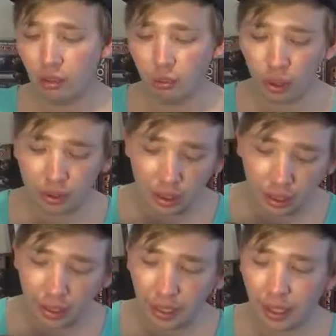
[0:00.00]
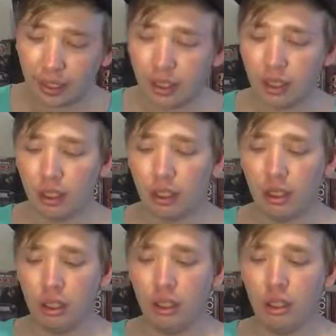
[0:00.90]
What the heck?
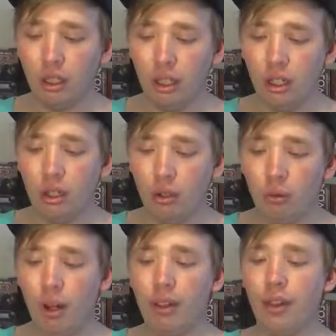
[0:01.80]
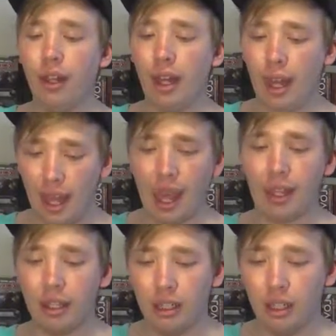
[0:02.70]
What the
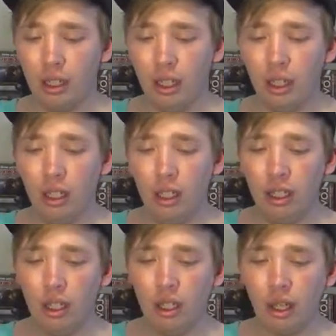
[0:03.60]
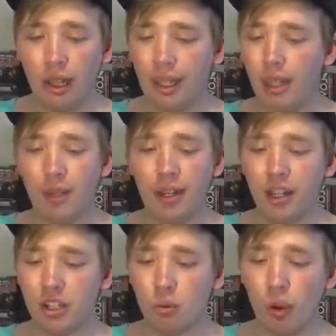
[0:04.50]
heck? I came into
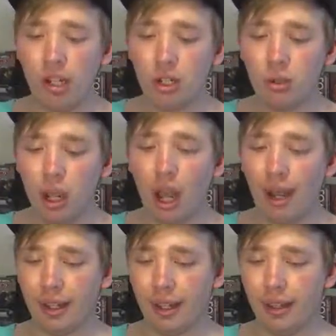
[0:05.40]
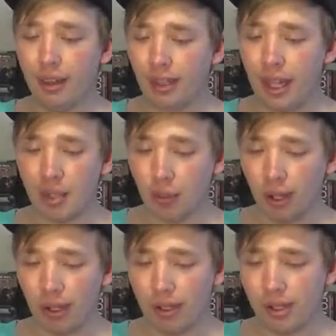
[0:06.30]
this way too cocky. I think that's what
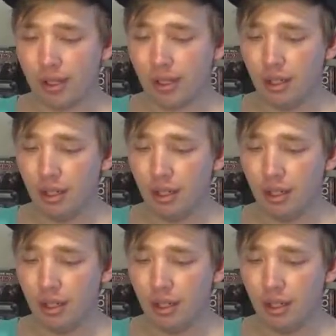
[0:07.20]
it is.